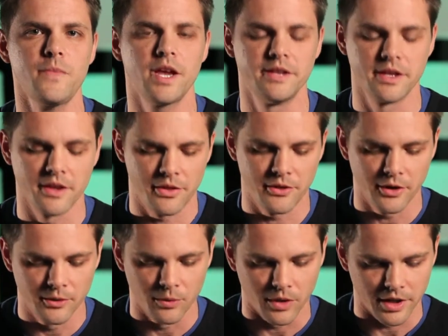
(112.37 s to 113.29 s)
And then the
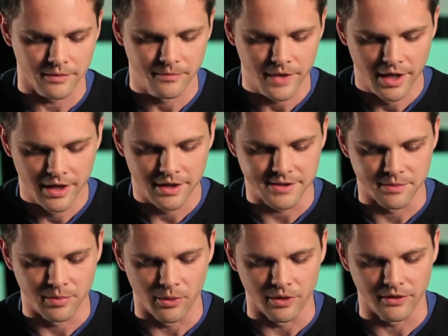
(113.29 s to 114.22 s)
third one that's
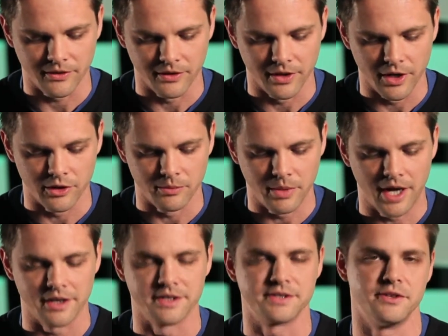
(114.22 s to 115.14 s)
important to know
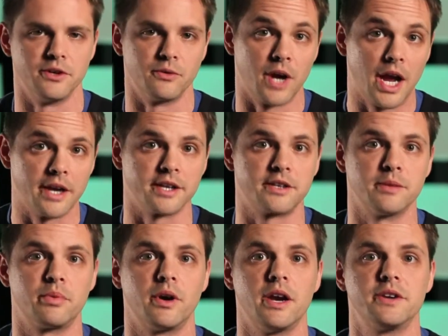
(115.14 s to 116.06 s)
about is neurotic
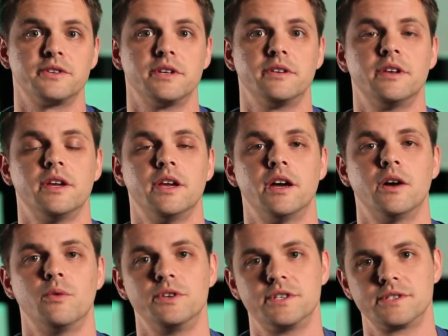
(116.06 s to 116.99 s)
depression,
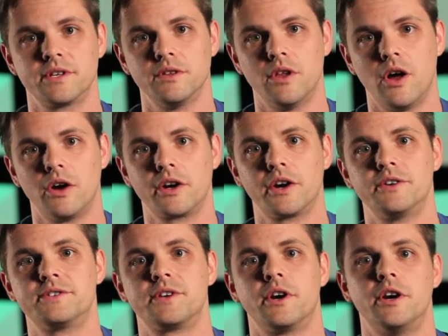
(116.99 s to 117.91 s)
which is a
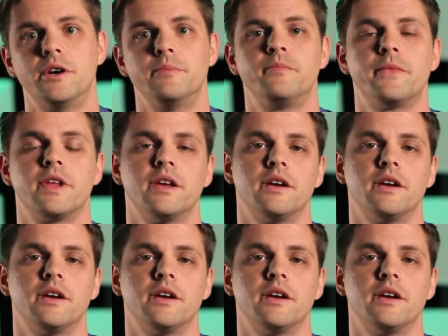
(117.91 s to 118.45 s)
longer-term